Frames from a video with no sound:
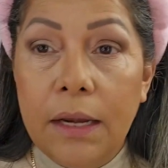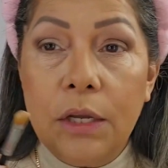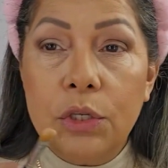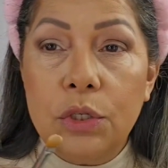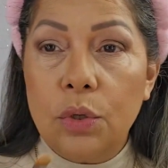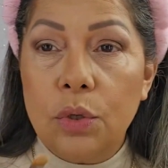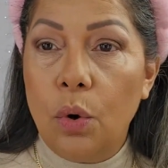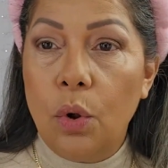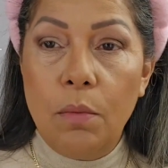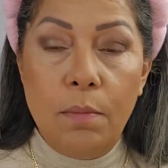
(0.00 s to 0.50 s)
it's
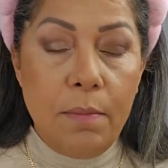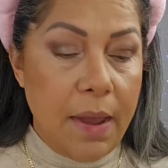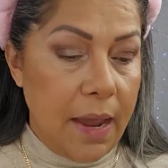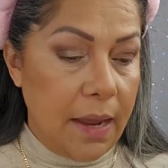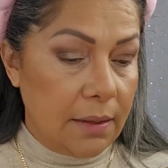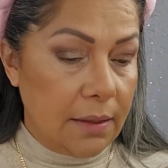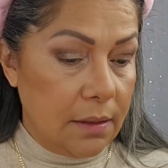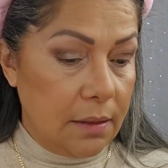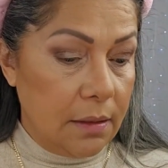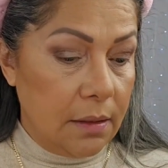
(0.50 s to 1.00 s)
all
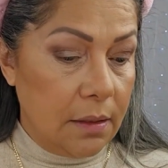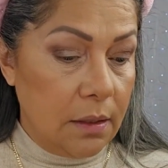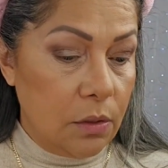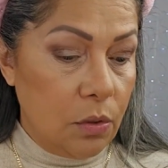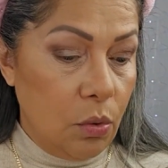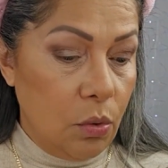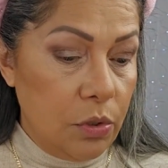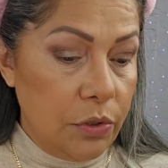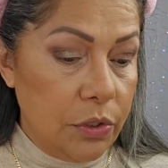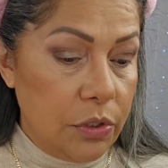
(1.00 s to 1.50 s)
matte.
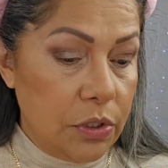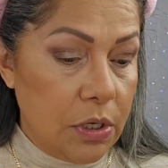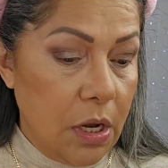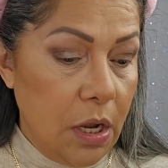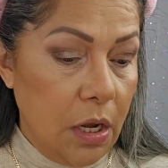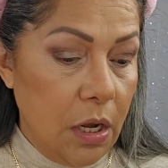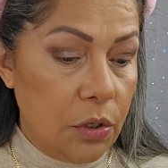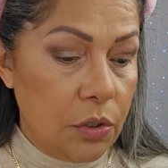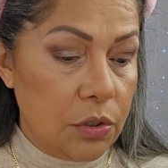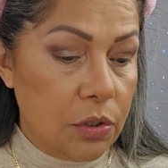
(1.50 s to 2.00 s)
All these
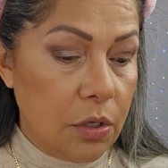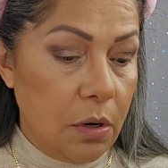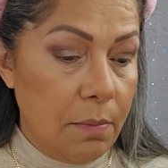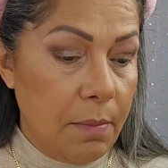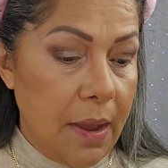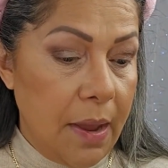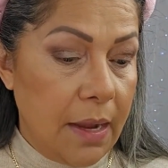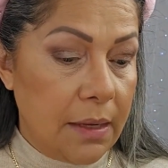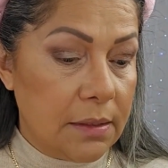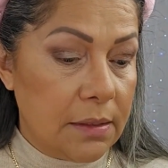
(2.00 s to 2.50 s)
colors are
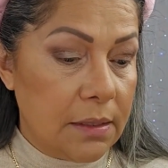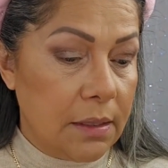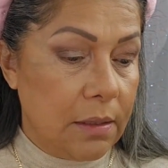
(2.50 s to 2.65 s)
matte.